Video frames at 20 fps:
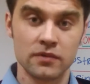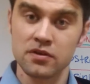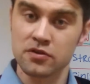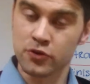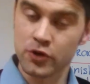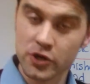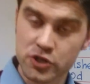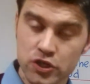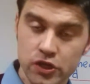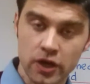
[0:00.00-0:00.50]

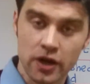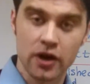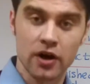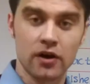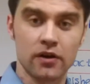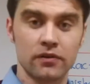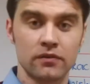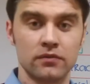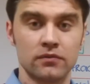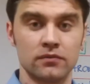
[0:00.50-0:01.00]
this
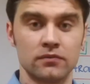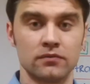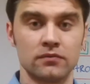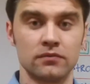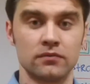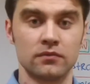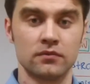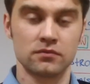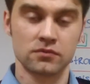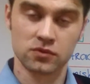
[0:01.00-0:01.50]
year,
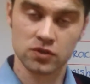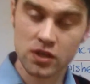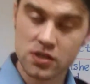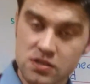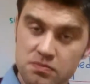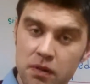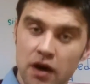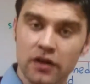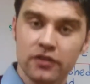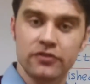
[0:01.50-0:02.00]

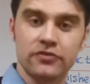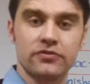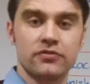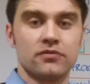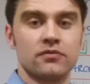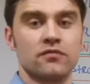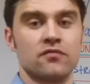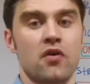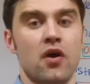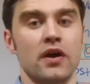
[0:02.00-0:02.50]
this month,
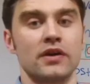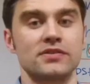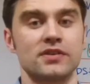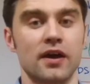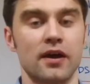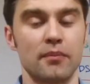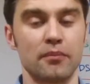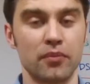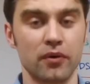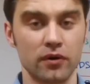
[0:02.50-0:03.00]
for
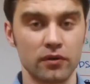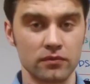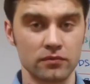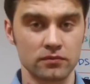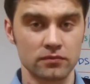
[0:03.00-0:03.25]
example.